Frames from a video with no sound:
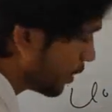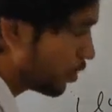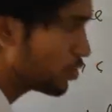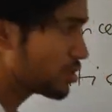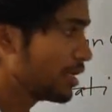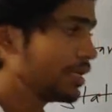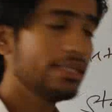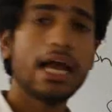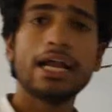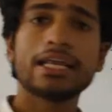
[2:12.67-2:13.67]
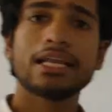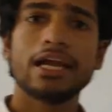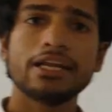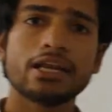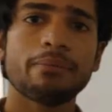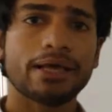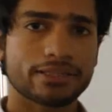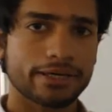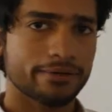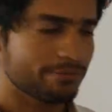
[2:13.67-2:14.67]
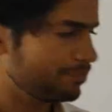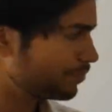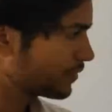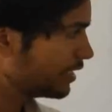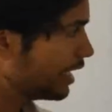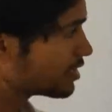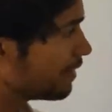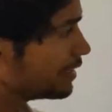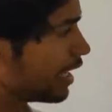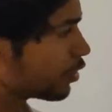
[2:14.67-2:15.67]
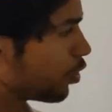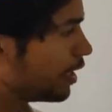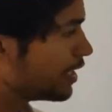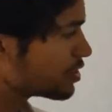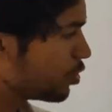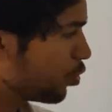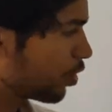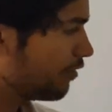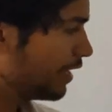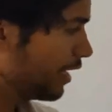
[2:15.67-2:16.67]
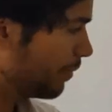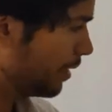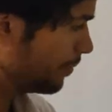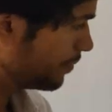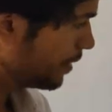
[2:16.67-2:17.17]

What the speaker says: because they are declared in a method. That's why they are called as local variable.